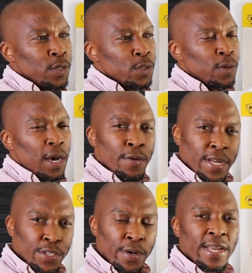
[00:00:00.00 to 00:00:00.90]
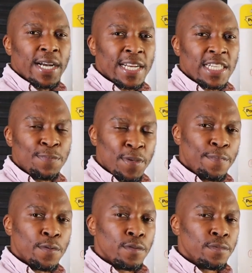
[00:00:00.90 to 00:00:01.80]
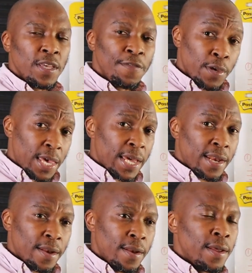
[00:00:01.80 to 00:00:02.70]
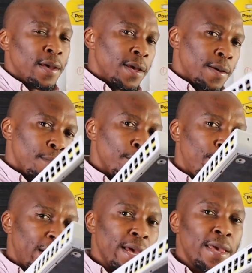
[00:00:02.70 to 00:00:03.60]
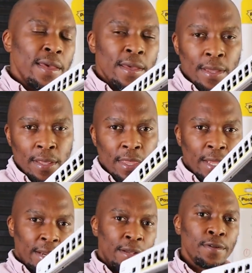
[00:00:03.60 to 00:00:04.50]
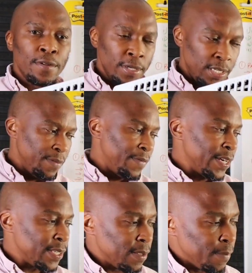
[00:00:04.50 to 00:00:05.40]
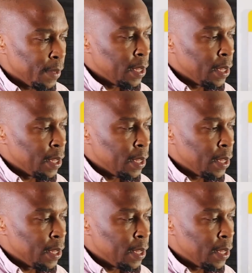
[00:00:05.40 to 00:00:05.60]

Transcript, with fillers: So I would actually encourage people, if you can, buy the real device.